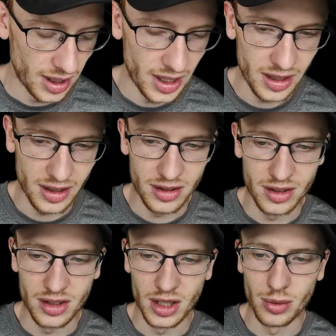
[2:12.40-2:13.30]
that
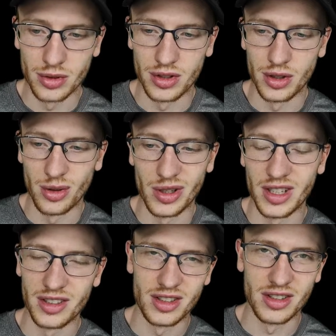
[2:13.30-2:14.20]
is just equal to,
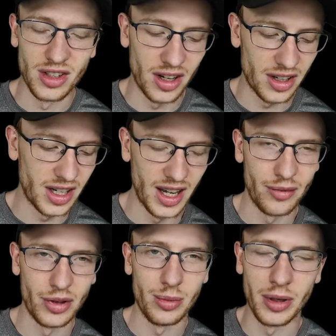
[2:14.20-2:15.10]
and this is not going to
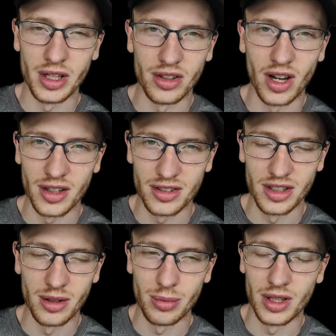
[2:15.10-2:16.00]
have any beta
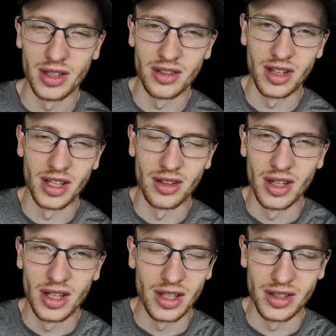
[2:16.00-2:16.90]
naughts in it because then
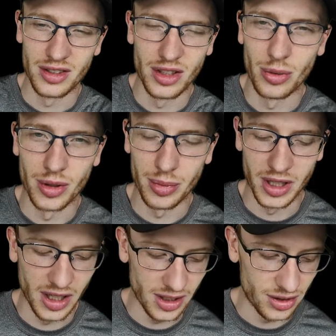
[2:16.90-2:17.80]
it still wouldn't
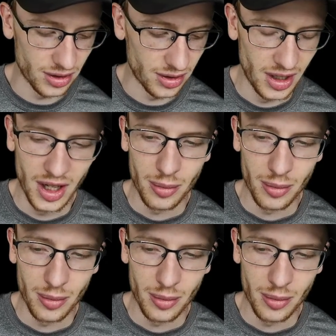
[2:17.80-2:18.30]
be an answer.